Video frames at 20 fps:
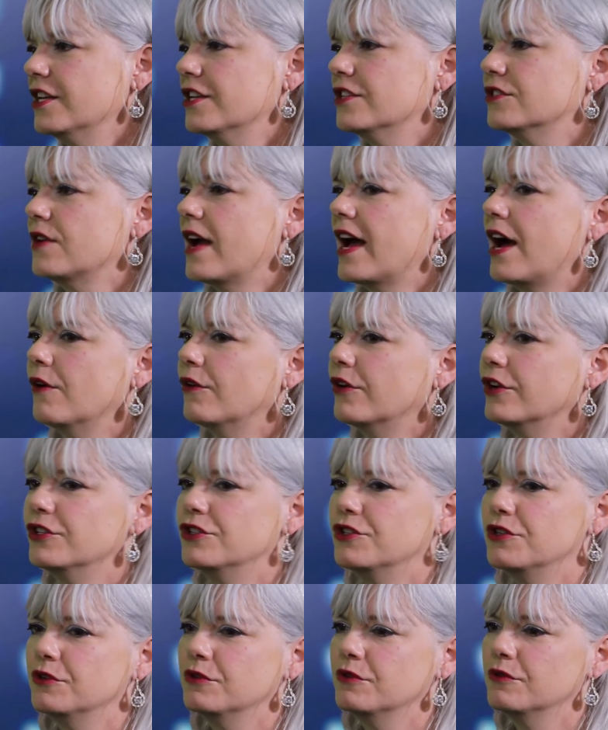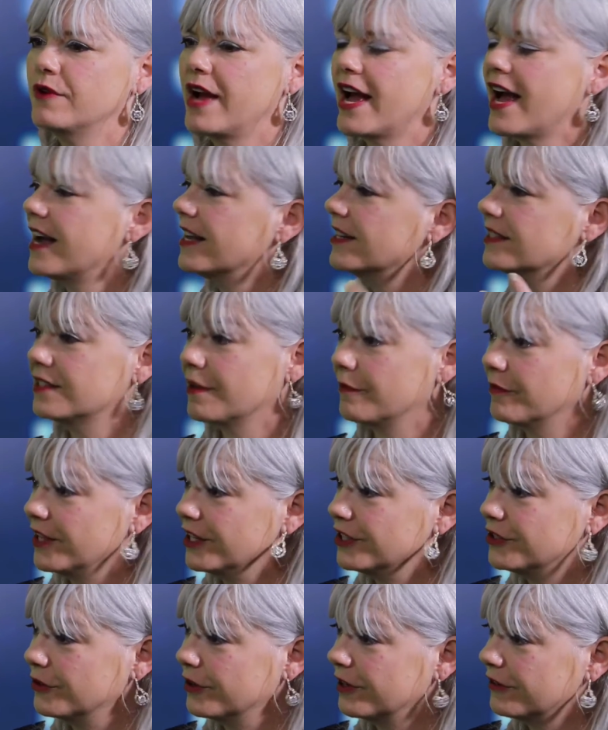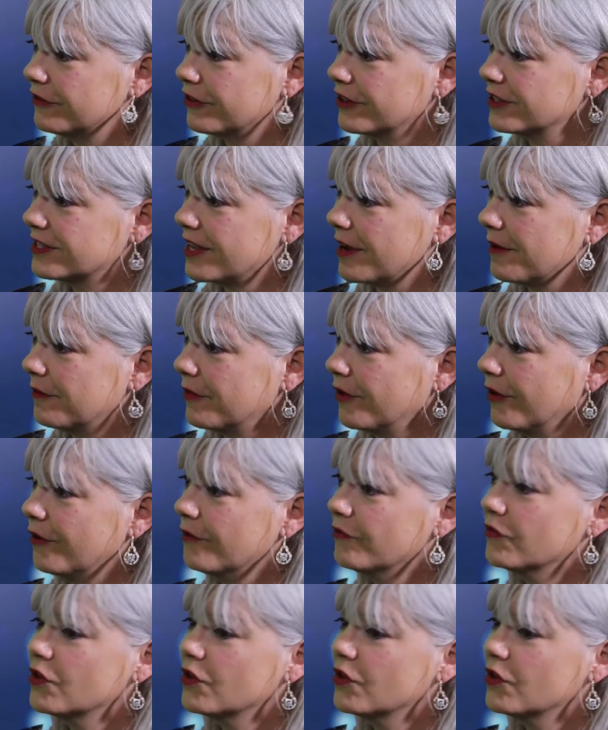So how could you add something to it, for example,